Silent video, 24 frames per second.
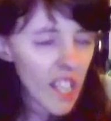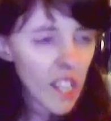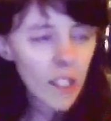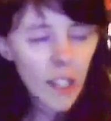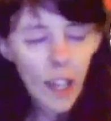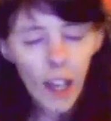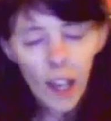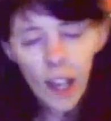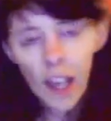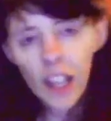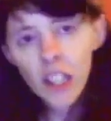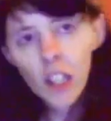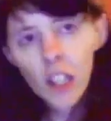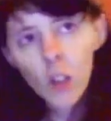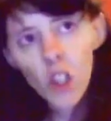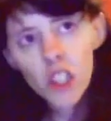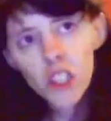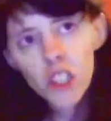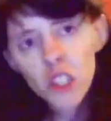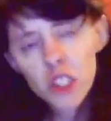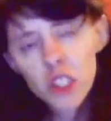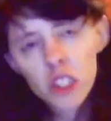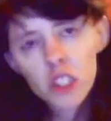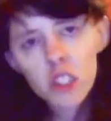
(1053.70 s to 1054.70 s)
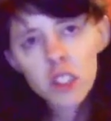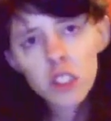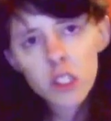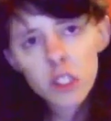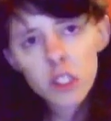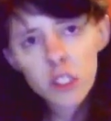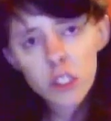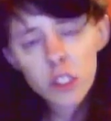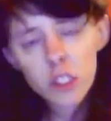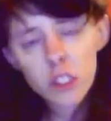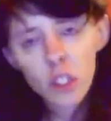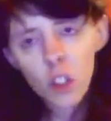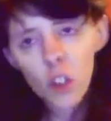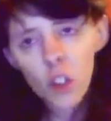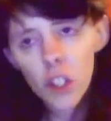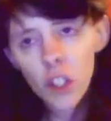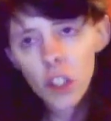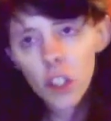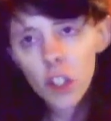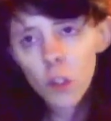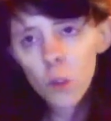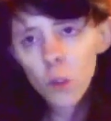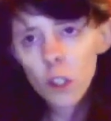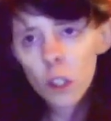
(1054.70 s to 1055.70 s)
yeah, any questions or
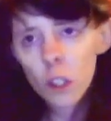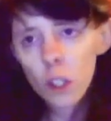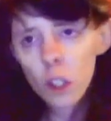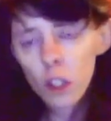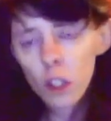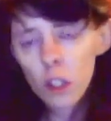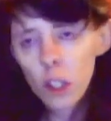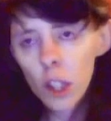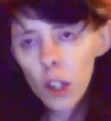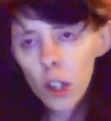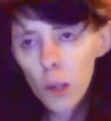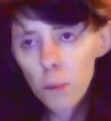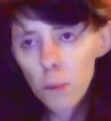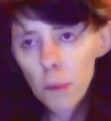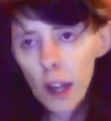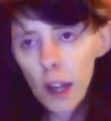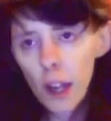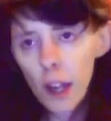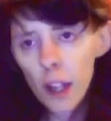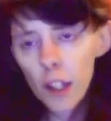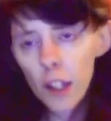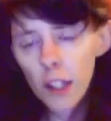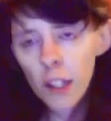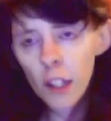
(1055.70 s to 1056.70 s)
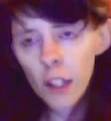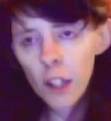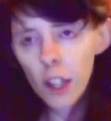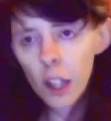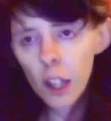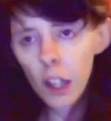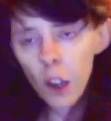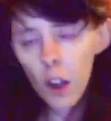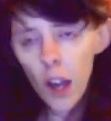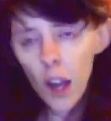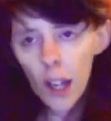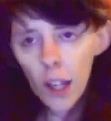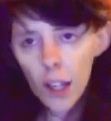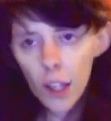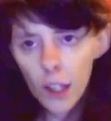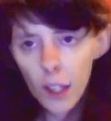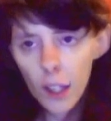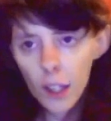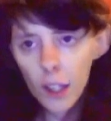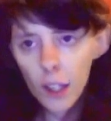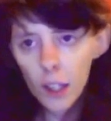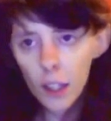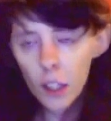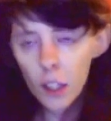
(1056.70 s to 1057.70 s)
anything you want to know about anything I like,
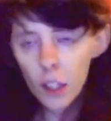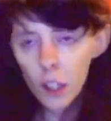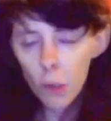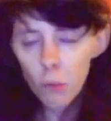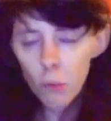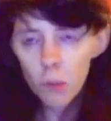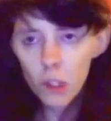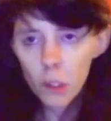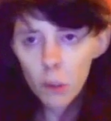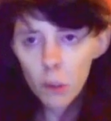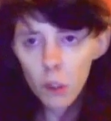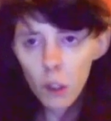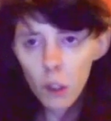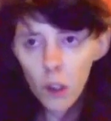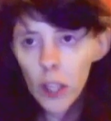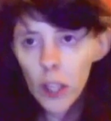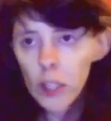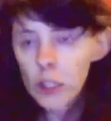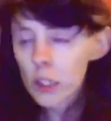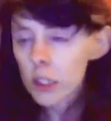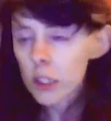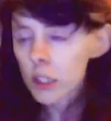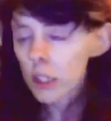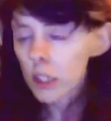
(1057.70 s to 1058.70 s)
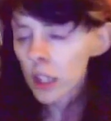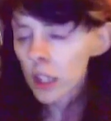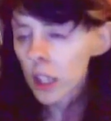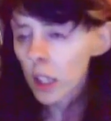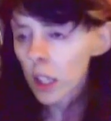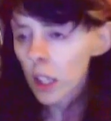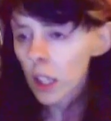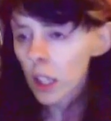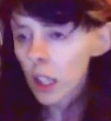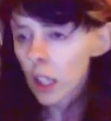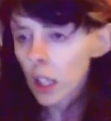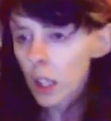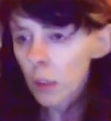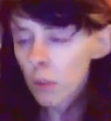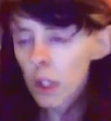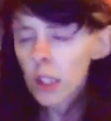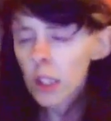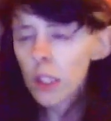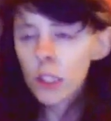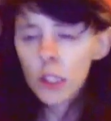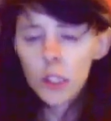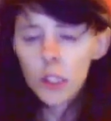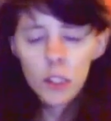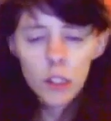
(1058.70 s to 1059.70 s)
comedy-wise,
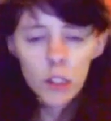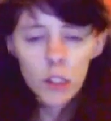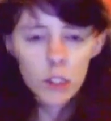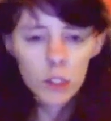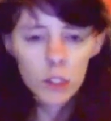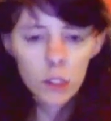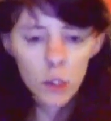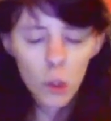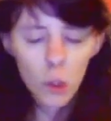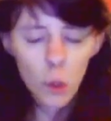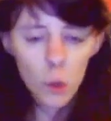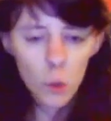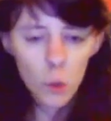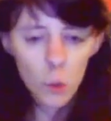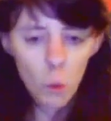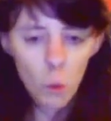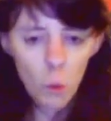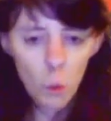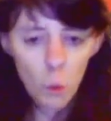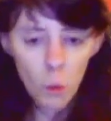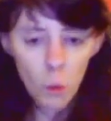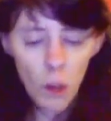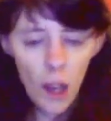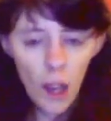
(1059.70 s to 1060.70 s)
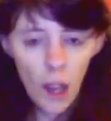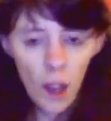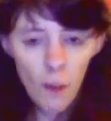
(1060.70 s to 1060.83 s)
please do